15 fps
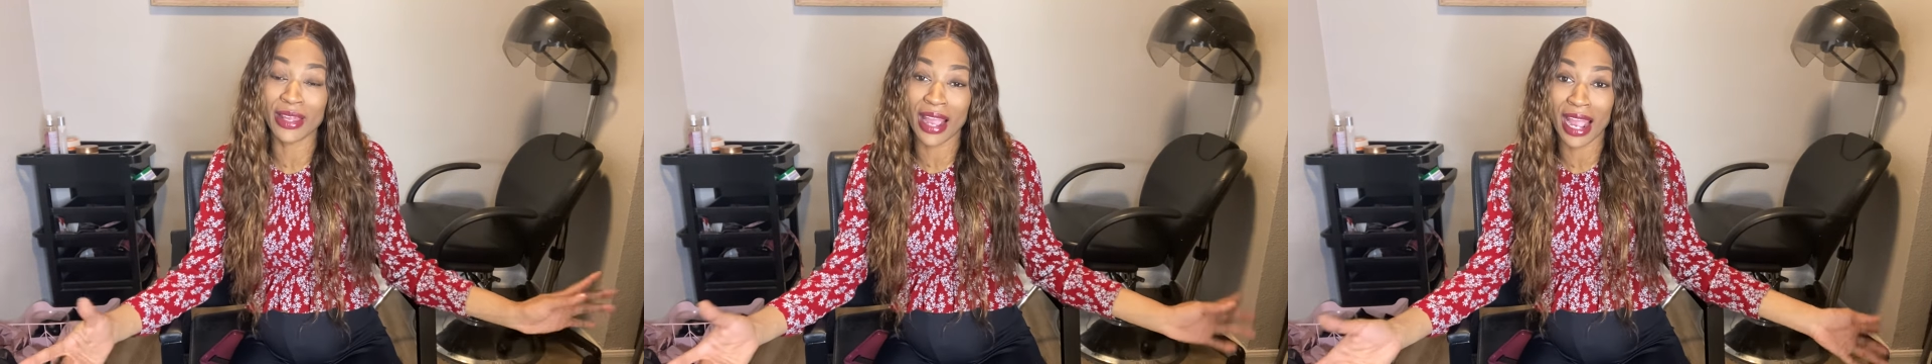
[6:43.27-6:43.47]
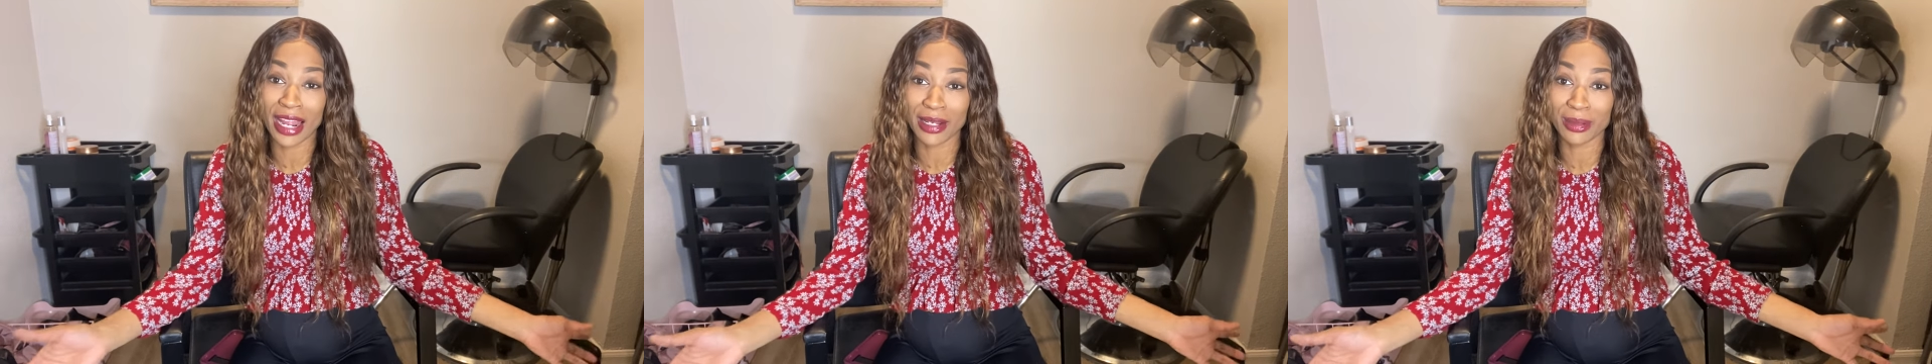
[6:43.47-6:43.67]

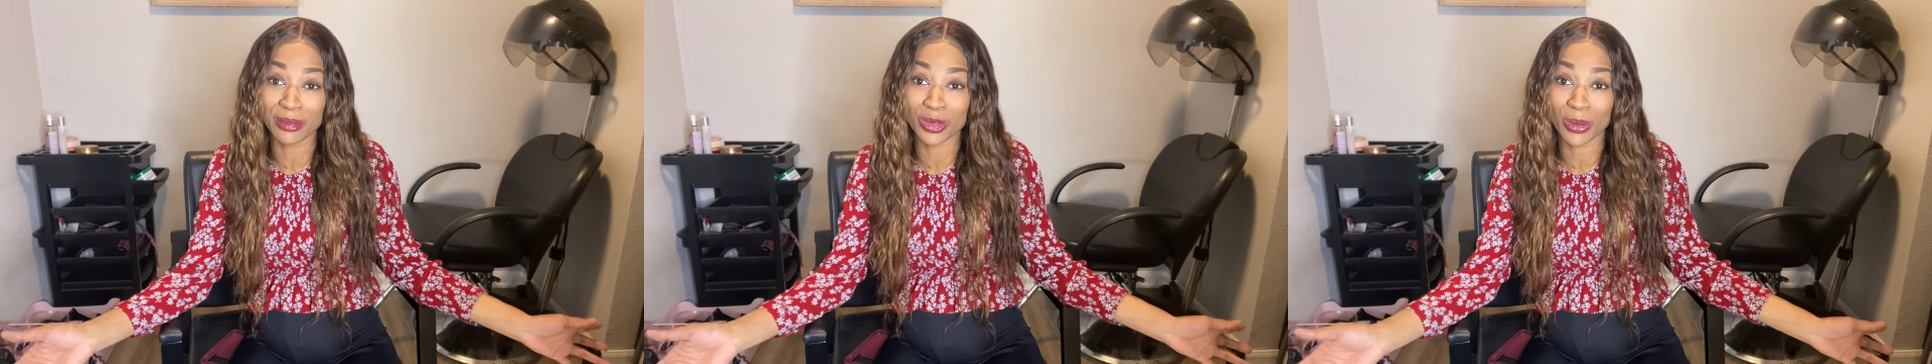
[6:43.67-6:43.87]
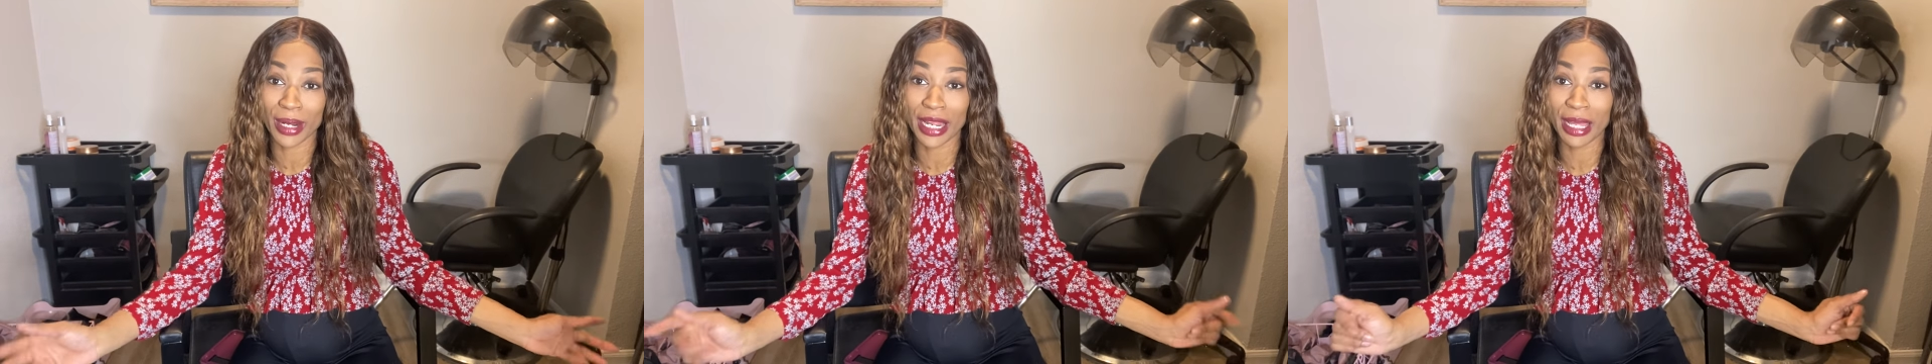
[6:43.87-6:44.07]

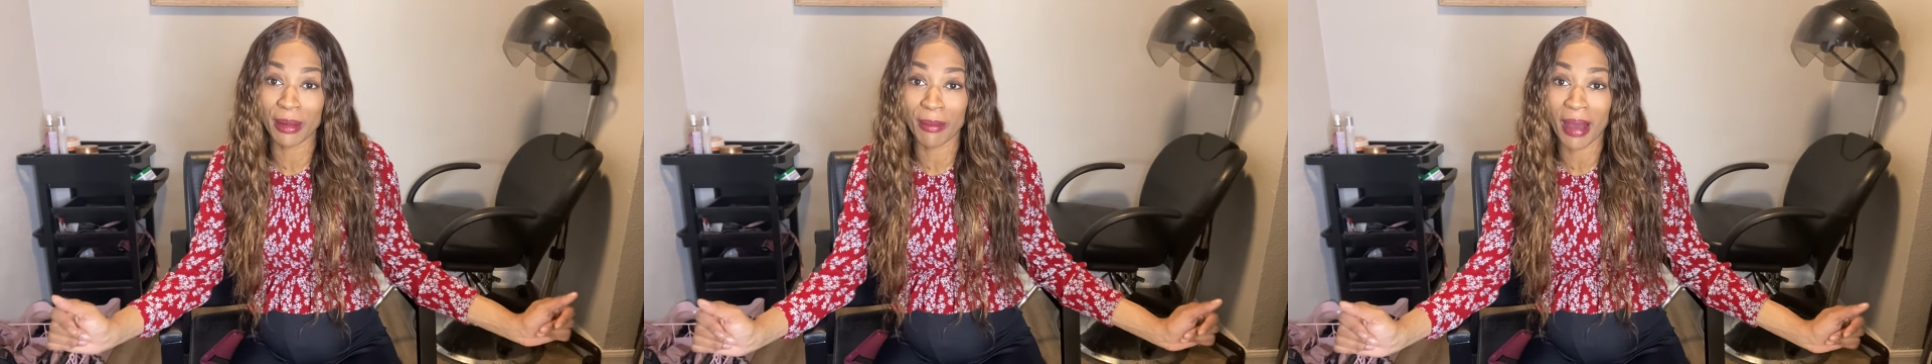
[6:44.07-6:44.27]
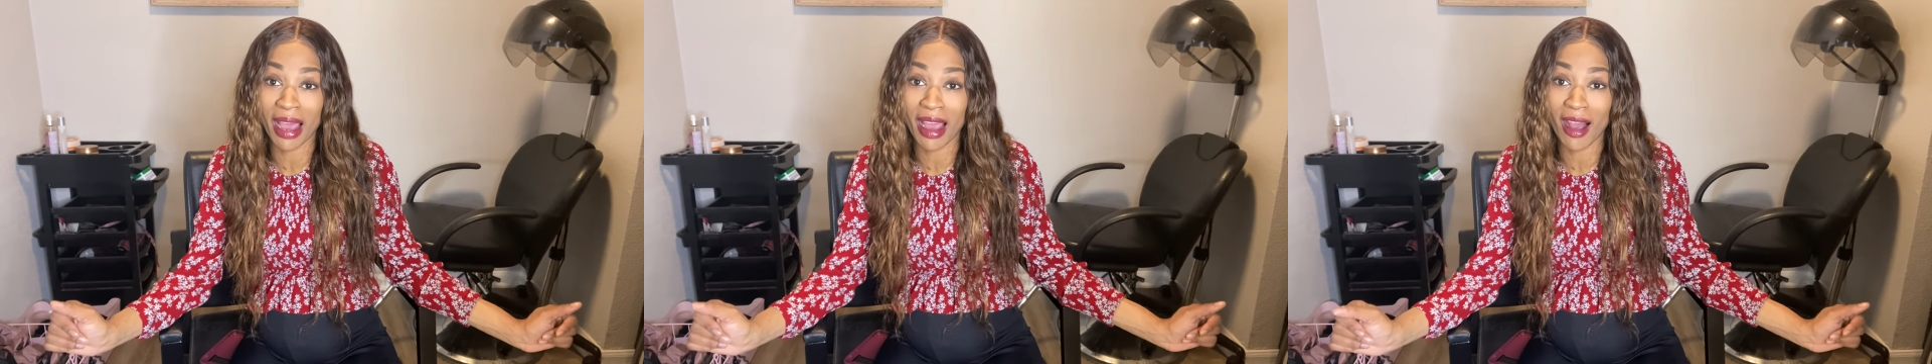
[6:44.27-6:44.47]
items were in
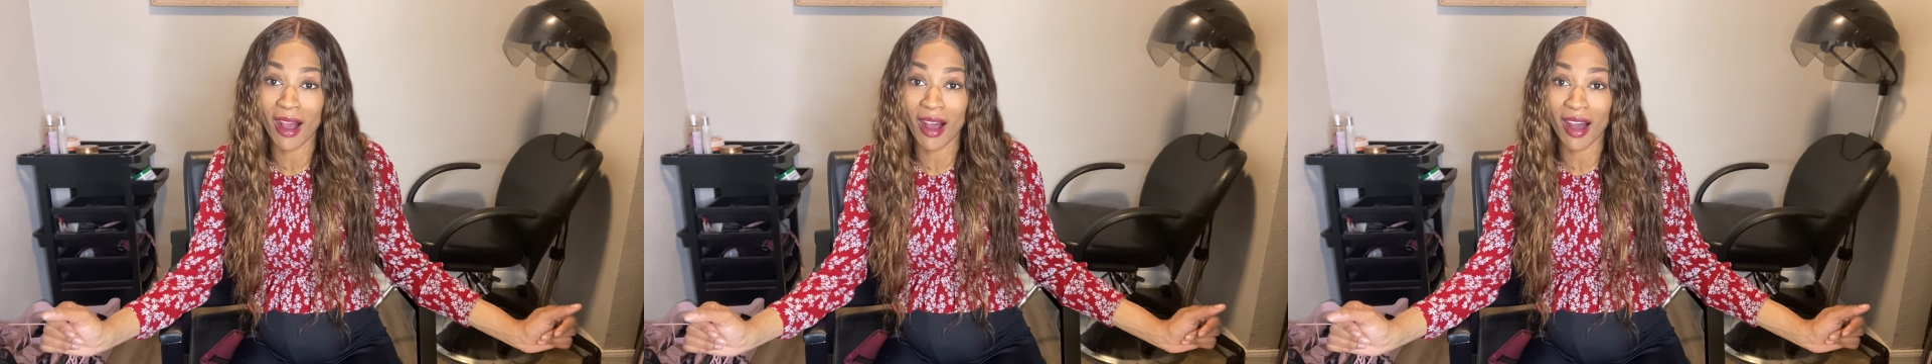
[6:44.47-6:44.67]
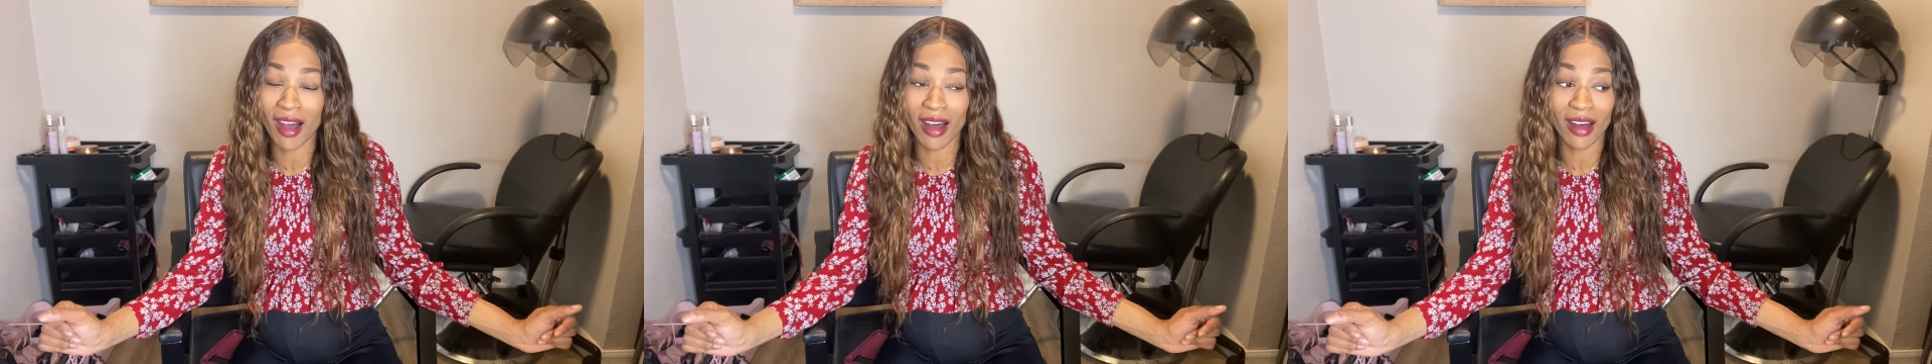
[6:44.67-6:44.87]
my
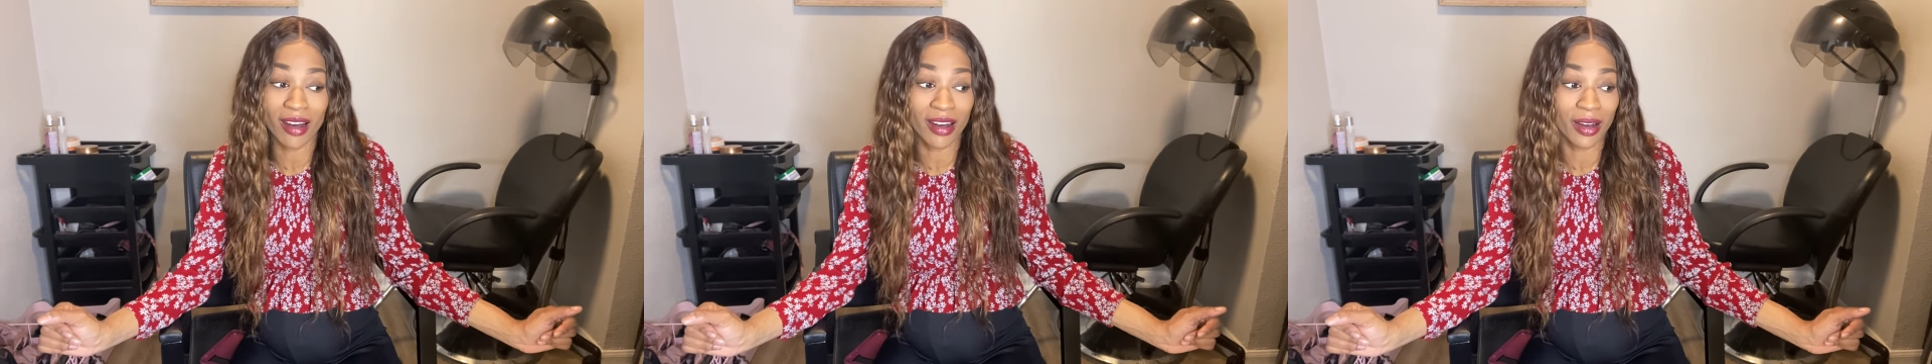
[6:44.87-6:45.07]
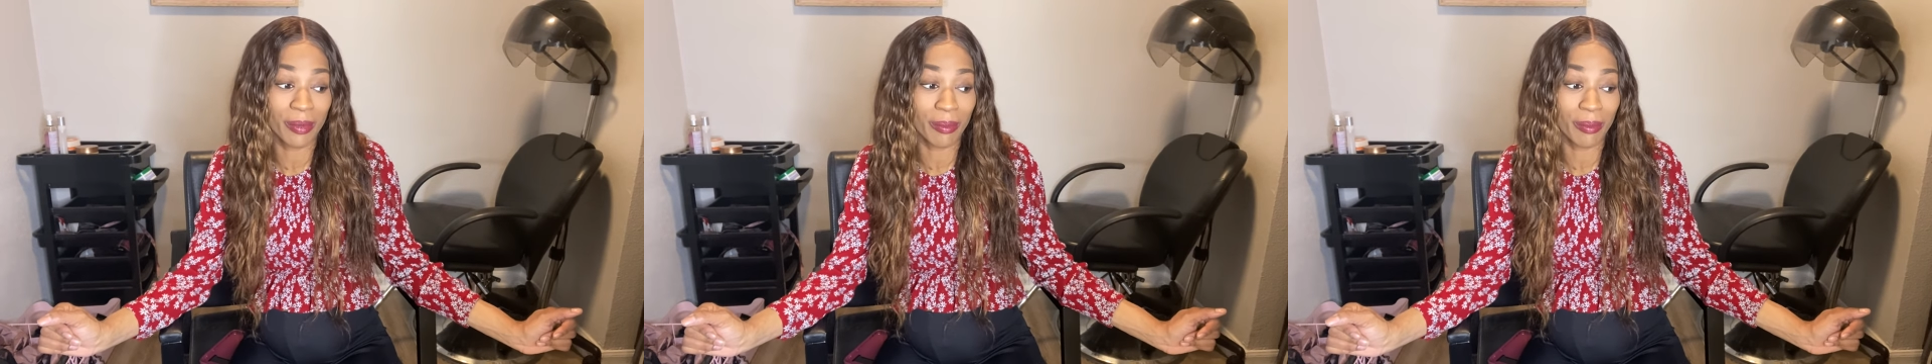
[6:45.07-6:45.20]
haul,